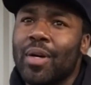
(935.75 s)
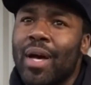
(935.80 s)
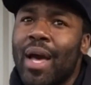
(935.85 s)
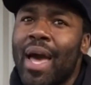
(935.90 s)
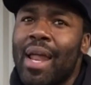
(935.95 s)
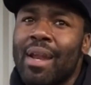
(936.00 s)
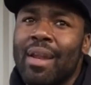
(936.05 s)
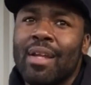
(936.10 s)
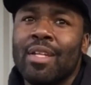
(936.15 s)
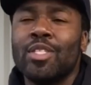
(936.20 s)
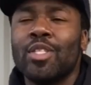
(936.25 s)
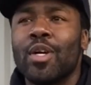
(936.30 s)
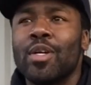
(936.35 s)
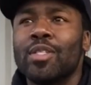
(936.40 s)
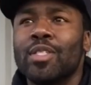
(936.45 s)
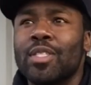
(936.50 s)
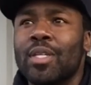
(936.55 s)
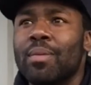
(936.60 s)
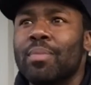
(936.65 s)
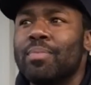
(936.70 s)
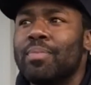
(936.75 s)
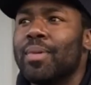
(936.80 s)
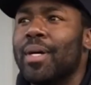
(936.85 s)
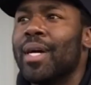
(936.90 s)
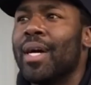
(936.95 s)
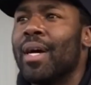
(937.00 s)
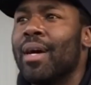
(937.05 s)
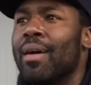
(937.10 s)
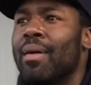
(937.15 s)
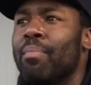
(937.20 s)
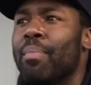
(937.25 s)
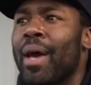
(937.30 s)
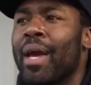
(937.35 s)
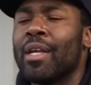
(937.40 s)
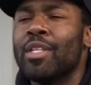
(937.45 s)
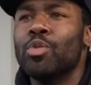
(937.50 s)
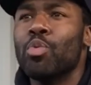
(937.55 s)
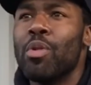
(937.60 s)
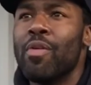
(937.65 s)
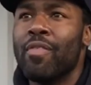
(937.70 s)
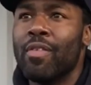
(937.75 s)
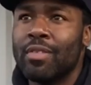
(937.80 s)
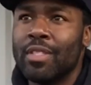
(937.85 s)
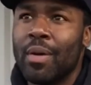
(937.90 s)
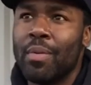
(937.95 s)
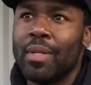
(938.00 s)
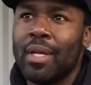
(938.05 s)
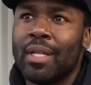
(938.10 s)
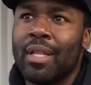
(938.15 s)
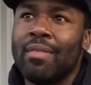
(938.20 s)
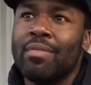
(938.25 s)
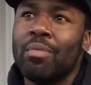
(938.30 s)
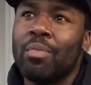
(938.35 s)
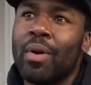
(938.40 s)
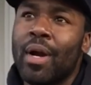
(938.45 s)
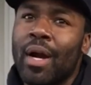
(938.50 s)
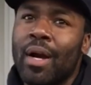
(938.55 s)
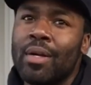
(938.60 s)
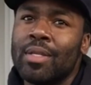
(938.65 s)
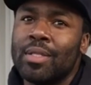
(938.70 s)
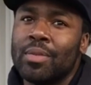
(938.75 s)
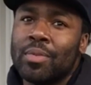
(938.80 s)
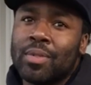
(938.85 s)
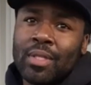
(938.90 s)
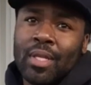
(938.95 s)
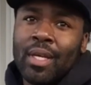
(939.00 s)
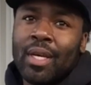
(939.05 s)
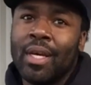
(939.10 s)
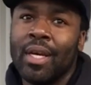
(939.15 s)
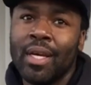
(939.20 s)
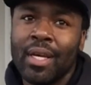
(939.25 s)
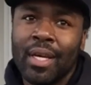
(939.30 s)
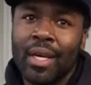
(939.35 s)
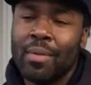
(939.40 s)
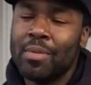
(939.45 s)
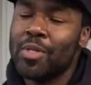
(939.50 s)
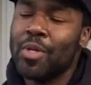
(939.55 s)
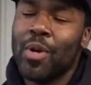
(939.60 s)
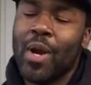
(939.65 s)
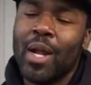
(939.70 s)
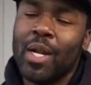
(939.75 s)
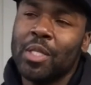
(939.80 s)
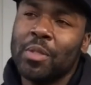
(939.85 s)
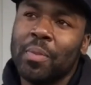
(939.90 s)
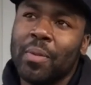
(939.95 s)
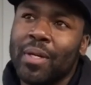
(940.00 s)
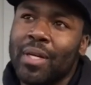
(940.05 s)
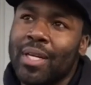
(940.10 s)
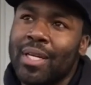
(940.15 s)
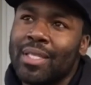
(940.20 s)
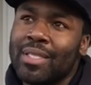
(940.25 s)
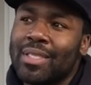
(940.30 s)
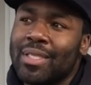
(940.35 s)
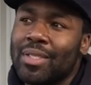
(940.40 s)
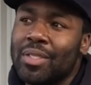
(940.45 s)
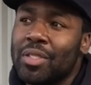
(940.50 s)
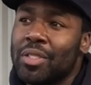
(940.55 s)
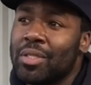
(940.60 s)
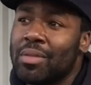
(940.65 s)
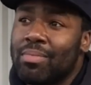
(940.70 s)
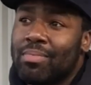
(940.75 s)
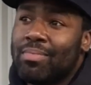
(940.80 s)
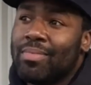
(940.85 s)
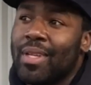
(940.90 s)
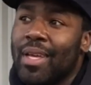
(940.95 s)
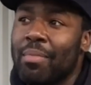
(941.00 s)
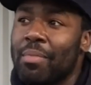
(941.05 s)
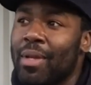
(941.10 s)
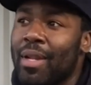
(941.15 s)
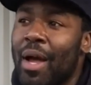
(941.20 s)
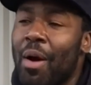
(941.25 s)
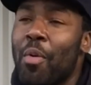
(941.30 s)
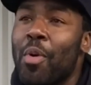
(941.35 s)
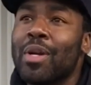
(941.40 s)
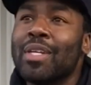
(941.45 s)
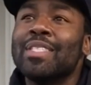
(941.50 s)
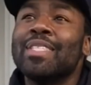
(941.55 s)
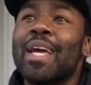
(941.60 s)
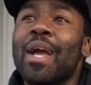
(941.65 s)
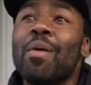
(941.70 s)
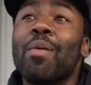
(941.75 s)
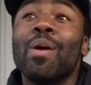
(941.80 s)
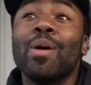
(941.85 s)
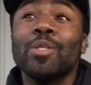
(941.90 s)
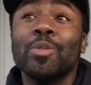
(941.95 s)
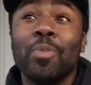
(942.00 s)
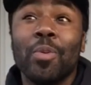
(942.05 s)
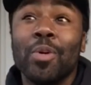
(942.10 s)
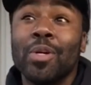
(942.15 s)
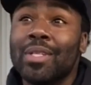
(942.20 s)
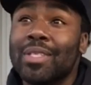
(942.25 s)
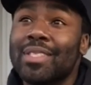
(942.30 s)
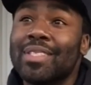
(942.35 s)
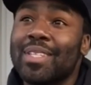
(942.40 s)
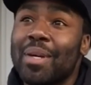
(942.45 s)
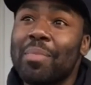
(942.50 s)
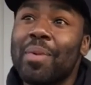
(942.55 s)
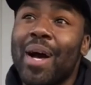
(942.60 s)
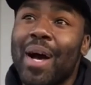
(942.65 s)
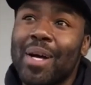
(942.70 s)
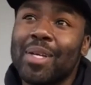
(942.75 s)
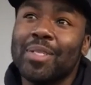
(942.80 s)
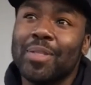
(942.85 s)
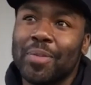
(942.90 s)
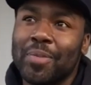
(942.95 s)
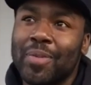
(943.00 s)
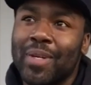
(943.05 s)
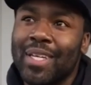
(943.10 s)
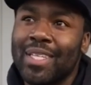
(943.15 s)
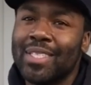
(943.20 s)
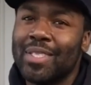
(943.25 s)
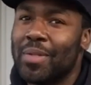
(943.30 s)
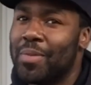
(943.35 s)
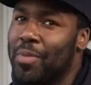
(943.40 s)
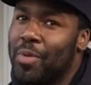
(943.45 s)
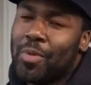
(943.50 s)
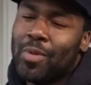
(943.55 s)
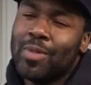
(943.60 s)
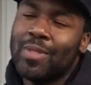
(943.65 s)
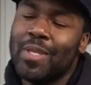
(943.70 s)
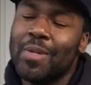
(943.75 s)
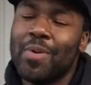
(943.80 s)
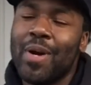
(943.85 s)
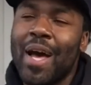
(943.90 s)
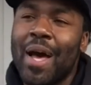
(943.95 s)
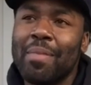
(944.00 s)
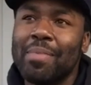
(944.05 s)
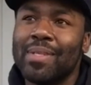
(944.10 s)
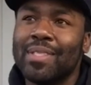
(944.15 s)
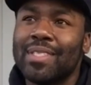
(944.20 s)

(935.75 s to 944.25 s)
I had an internship back in 2015 with the Cleveland Browns. It was a great experience. So I want to stay around sports somehow, some way. So we'll see what happens.